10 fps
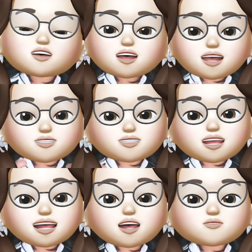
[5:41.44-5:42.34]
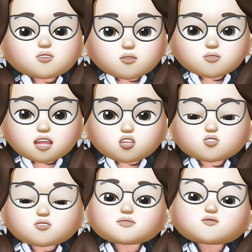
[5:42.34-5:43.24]
has laid a
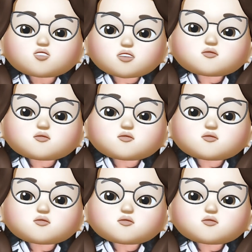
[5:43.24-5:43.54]
foundation for the